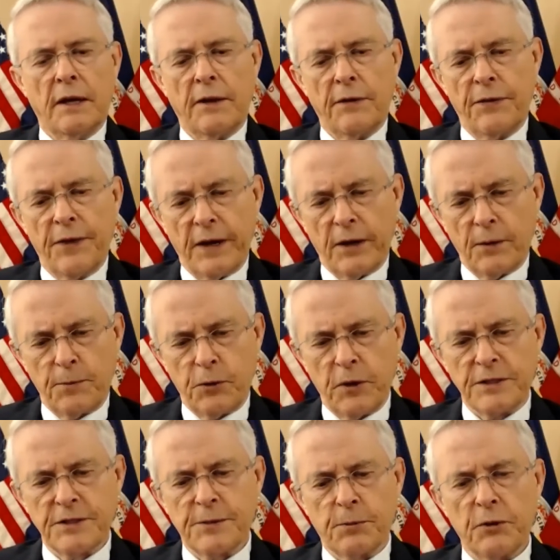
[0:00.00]
Their
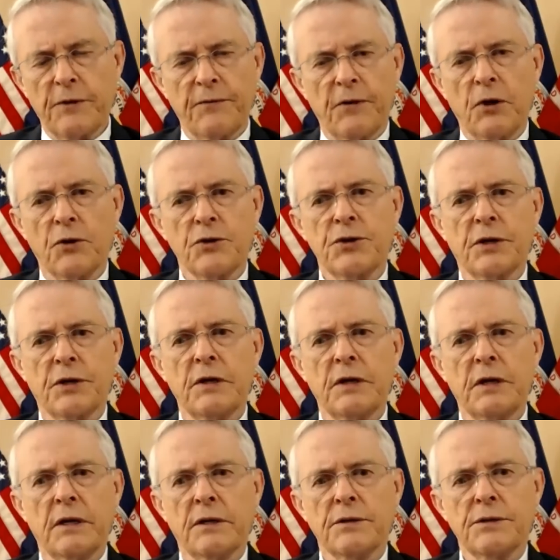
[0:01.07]
principal devotion
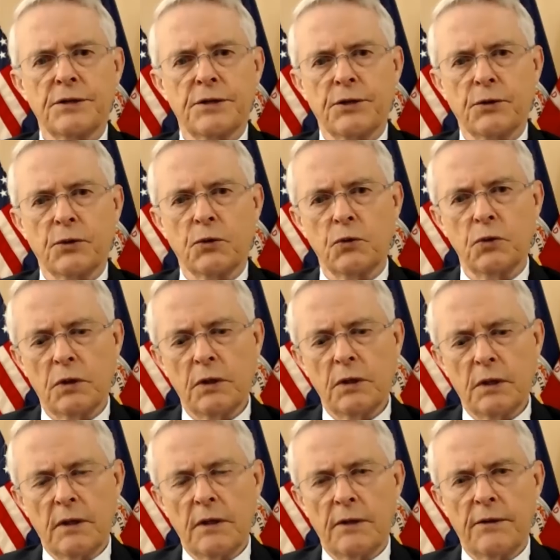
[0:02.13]
is to
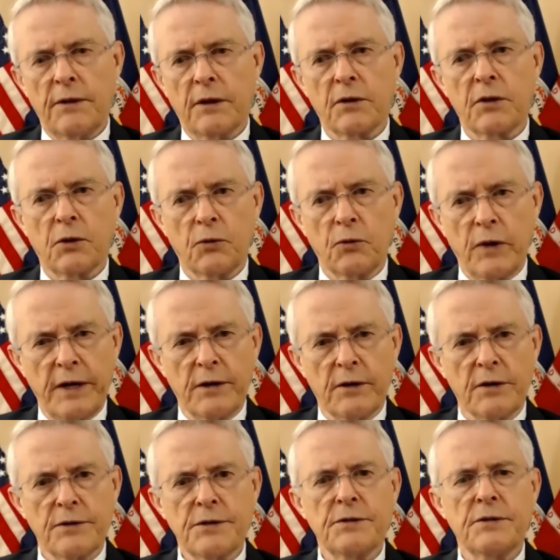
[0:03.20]
their
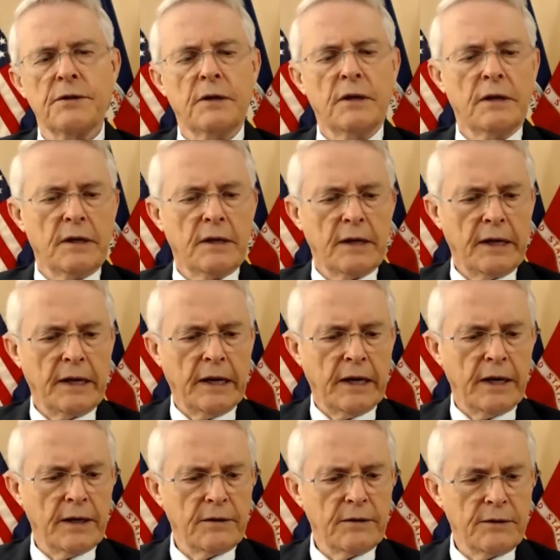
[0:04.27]
careers
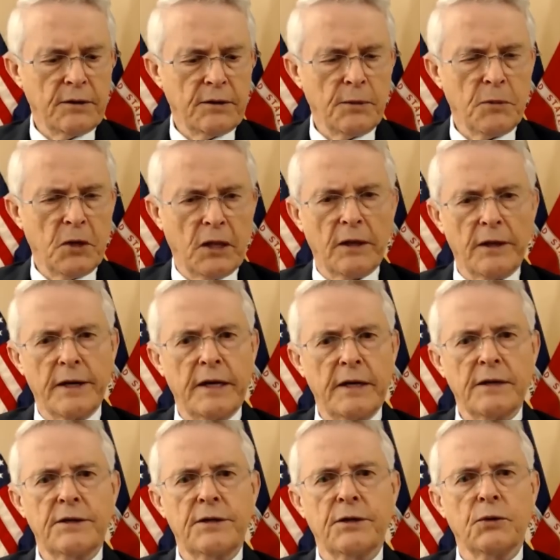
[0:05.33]
and their
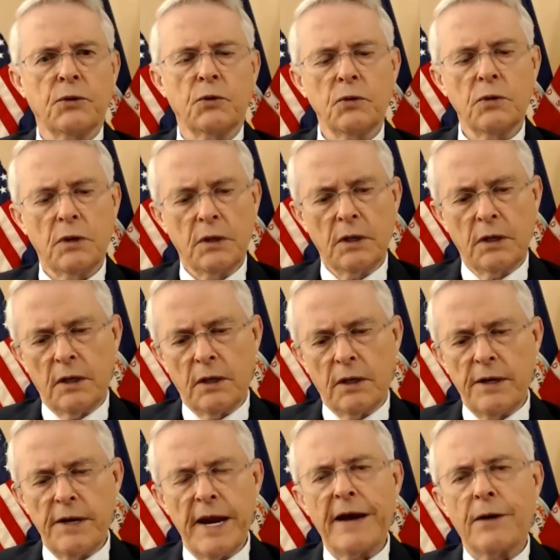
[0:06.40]
ability to
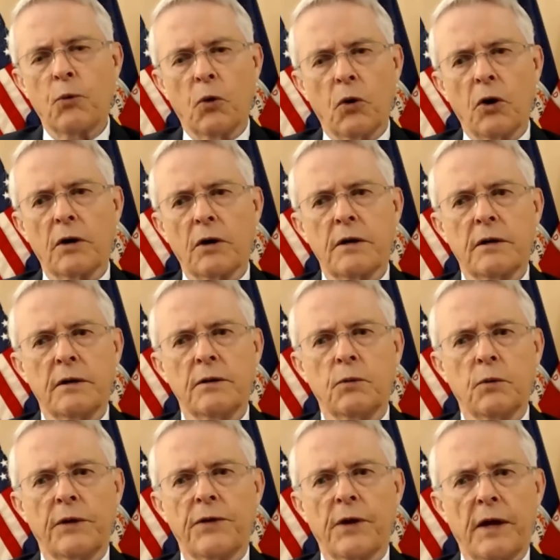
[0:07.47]
network
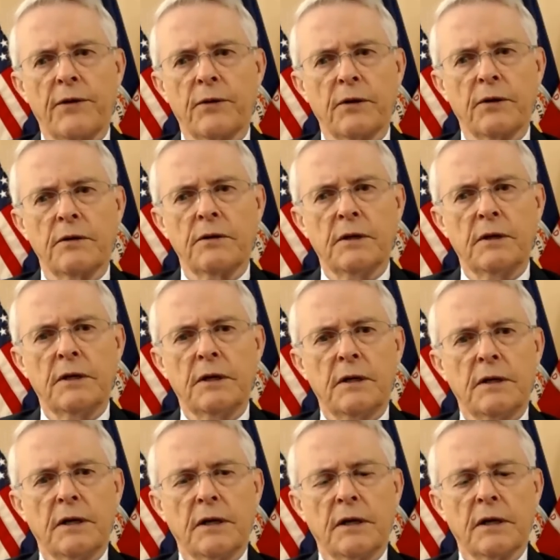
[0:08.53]
with other
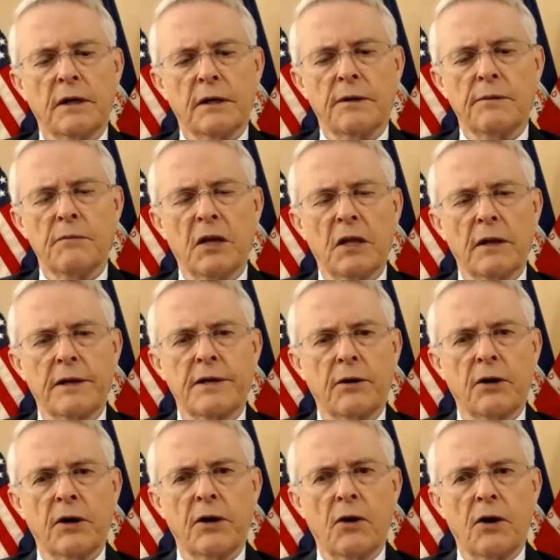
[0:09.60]

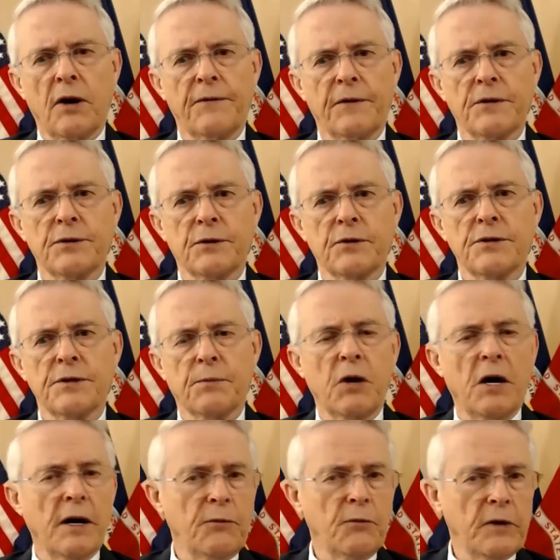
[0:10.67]
military officers
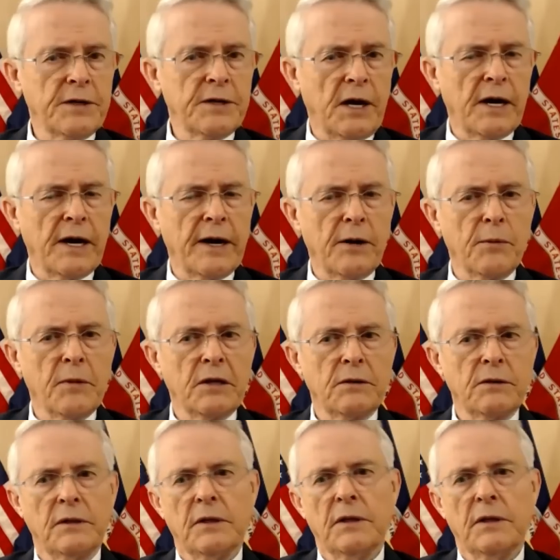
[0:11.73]
upon retirement.